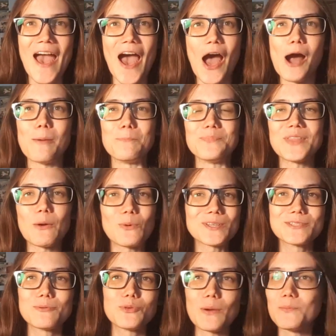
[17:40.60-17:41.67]
That
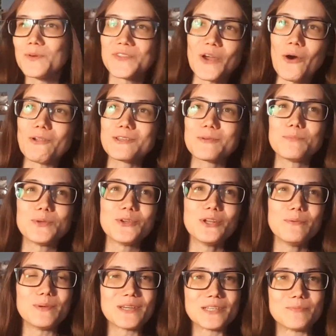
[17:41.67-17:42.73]
wasn't a problem with the old
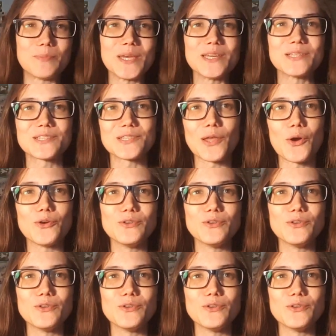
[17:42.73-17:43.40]
computer because being slow,